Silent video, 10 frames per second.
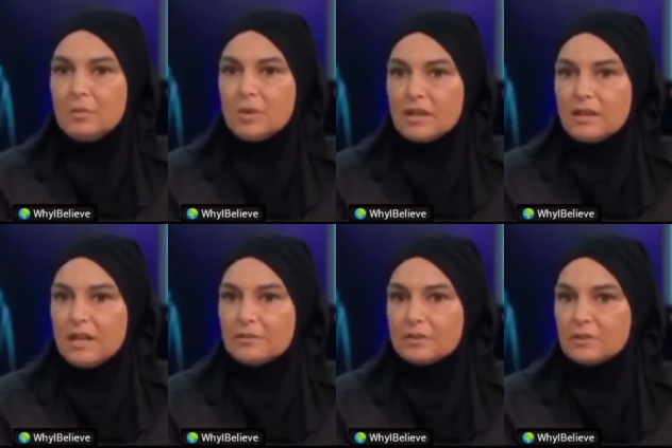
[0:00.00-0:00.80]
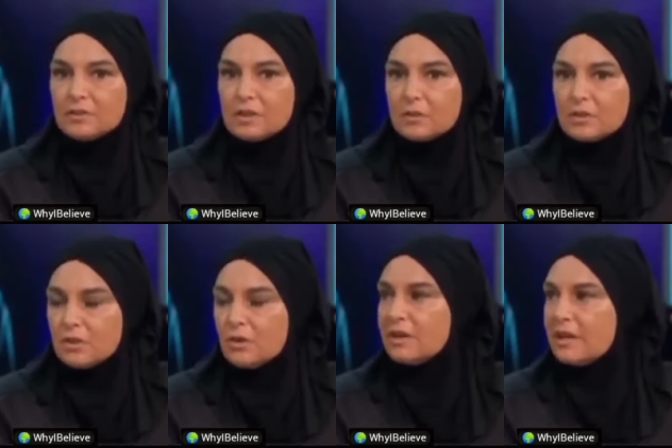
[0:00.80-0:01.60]
But I never thought that I would
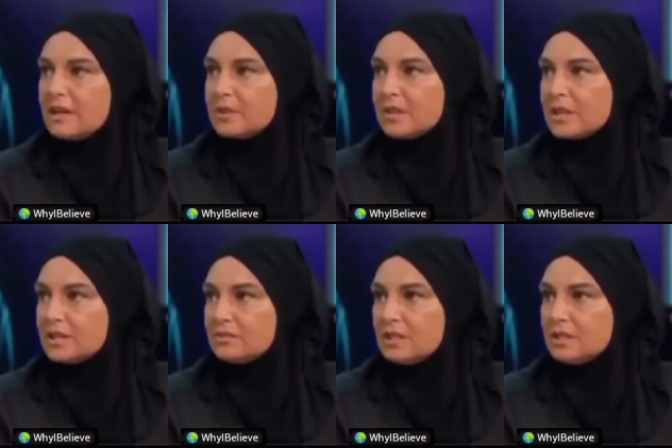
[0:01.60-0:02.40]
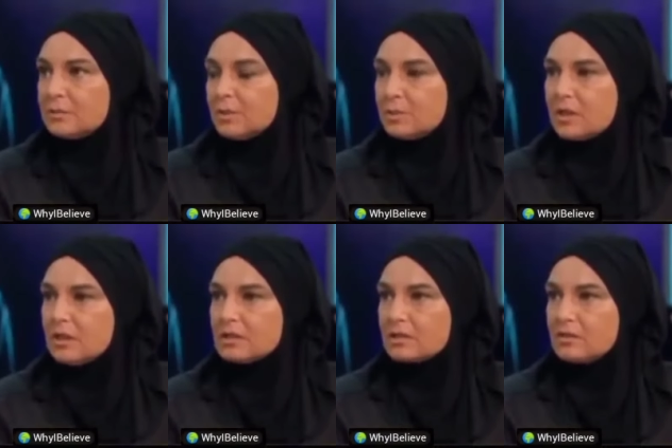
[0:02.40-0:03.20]
join any particular religion. But
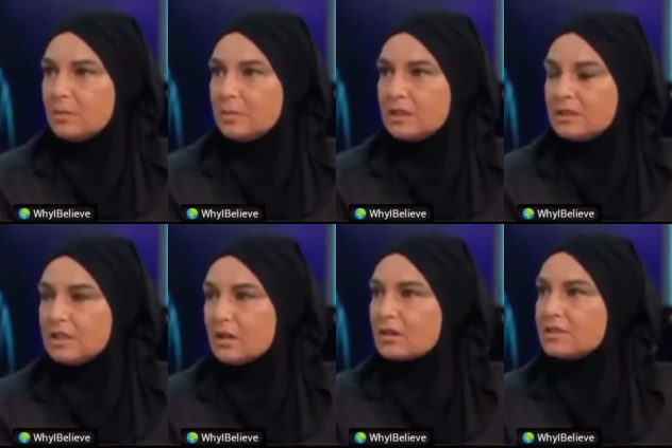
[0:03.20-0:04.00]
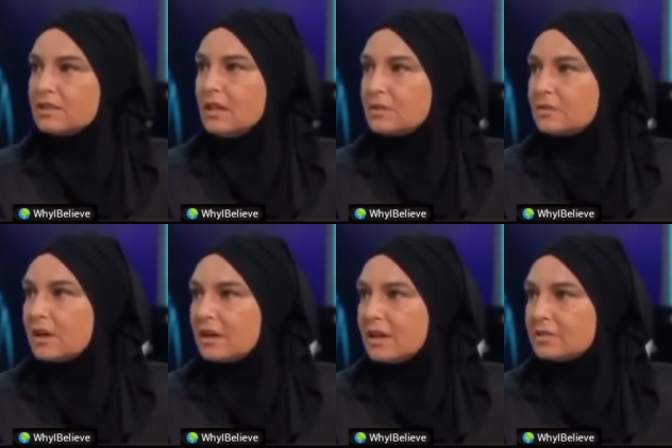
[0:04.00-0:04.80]
because I grew up in a theocracy, I was
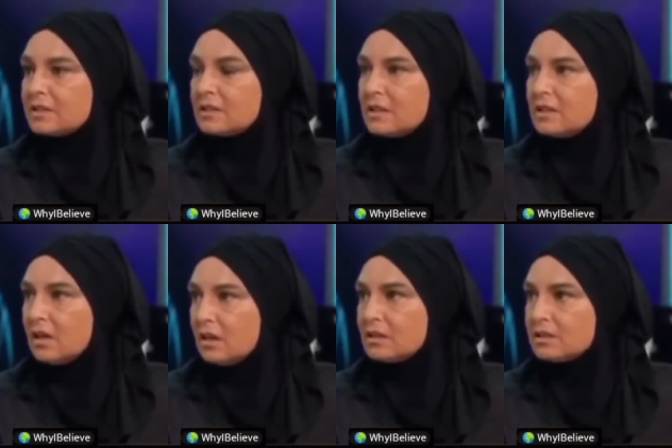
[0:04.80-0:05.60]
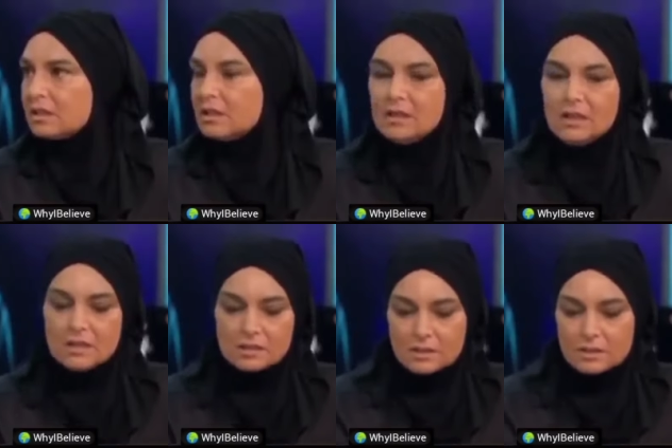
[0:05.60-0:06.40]
very interested in theology.
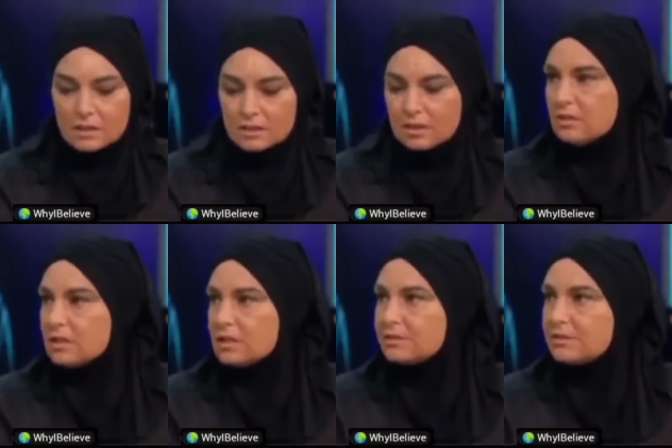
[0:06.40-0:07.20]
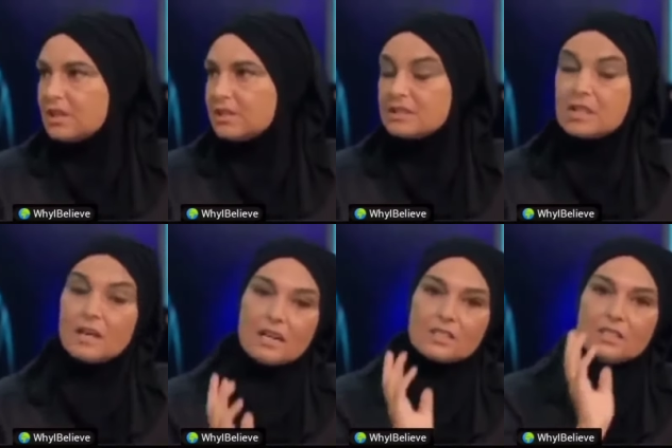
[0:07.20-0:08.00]
So I studied all the different religions. And
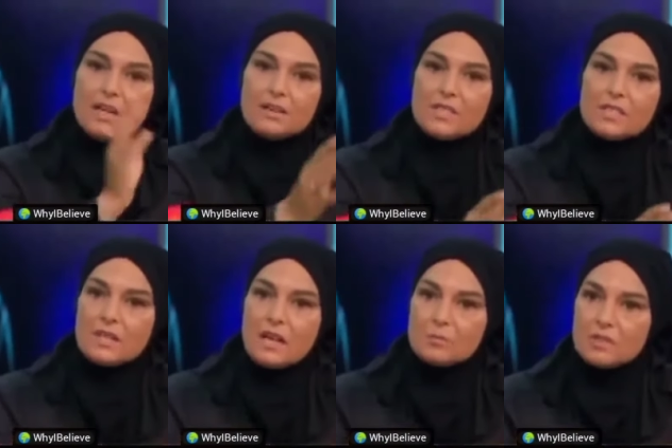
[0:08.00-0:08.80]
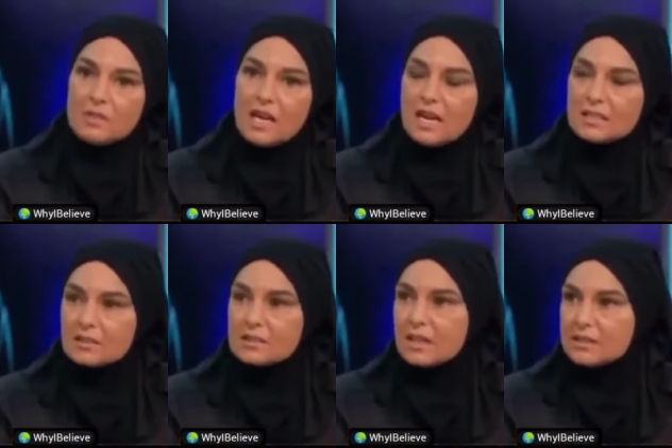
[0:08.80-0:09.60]
I actually left Islam to last
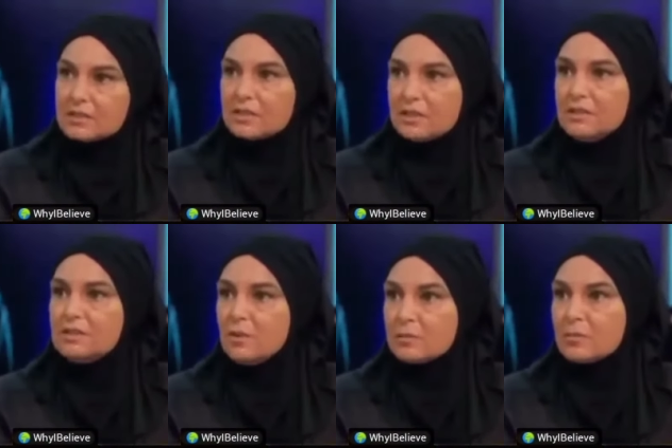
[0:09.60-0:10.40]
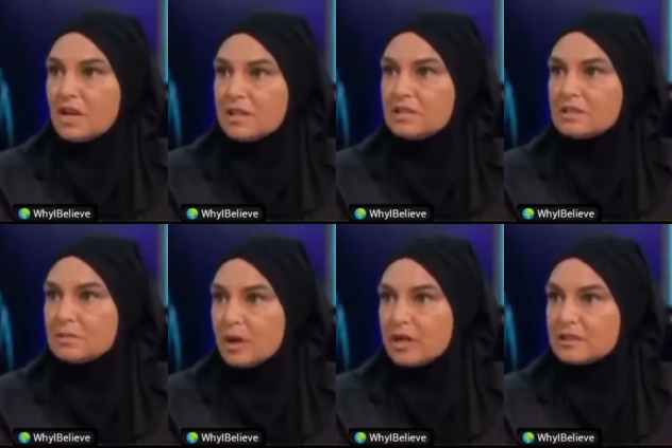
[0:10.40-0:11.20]
because I had such a huge amount of prejudice
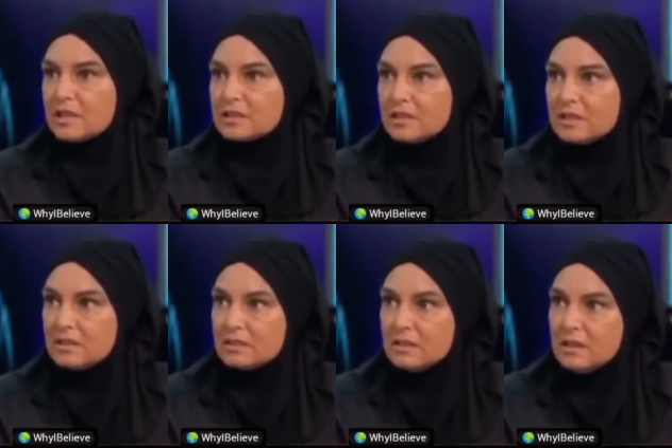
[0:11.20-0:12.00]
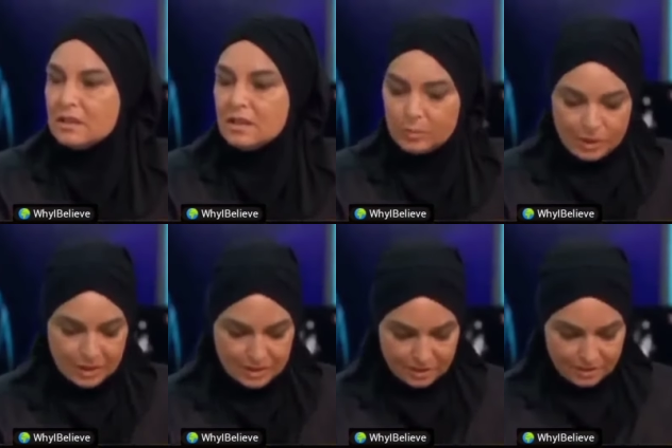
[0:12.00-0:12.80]
about it, actually, you know. But
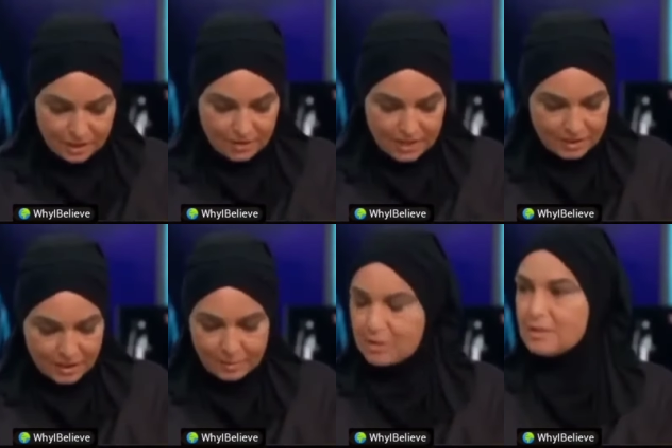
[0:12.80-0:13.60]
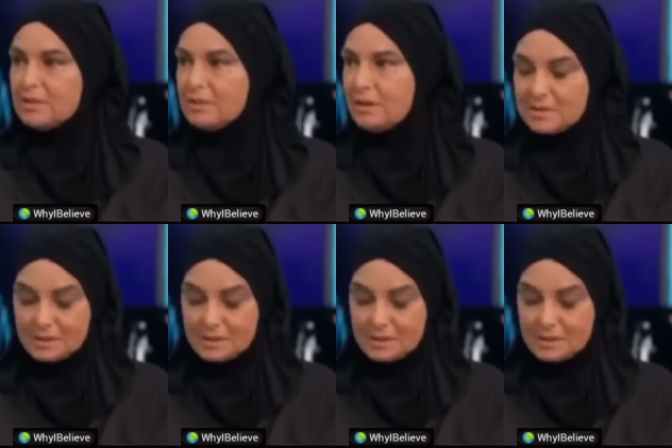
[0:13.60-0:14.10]
as soon as I read chapter two, I was